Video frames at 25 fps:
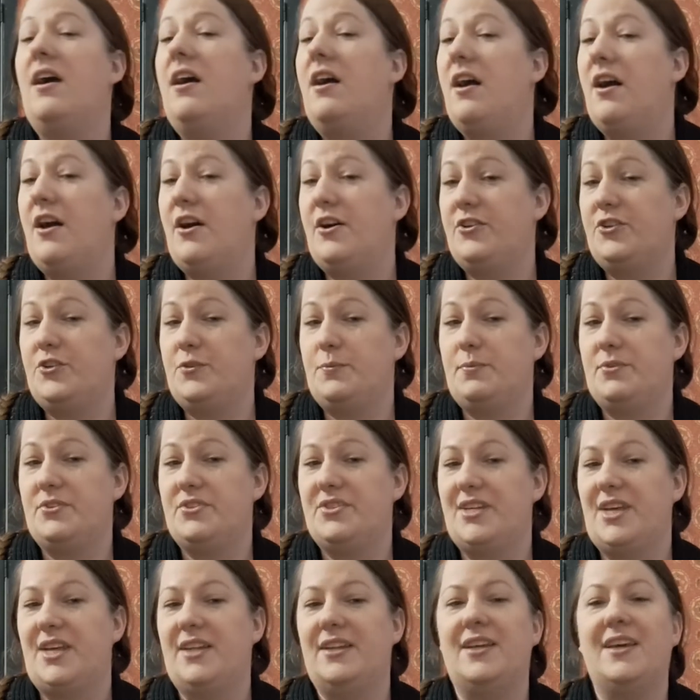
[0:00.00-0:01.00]

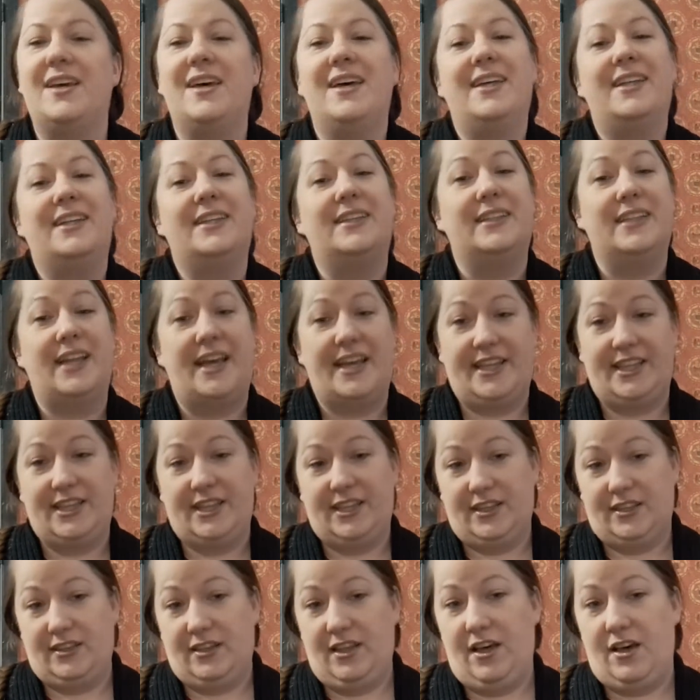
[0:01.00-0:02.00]
100% light
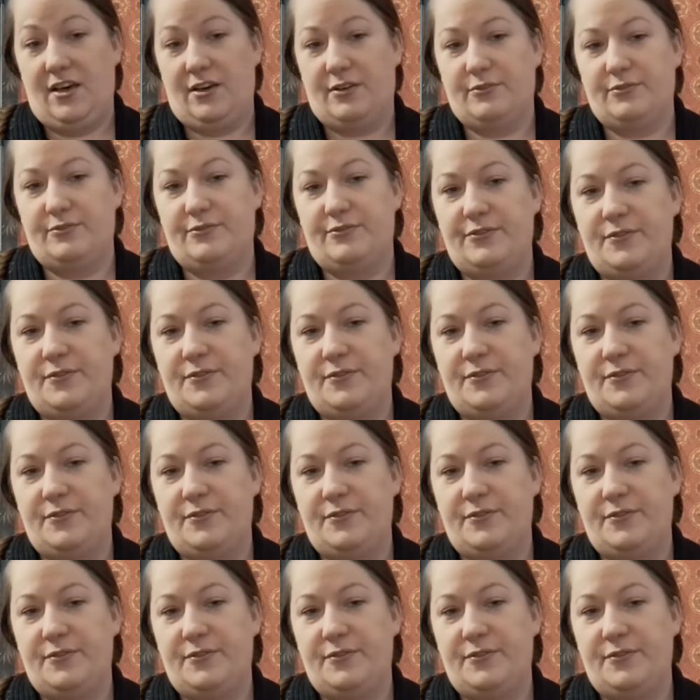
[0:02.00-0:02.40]
and love.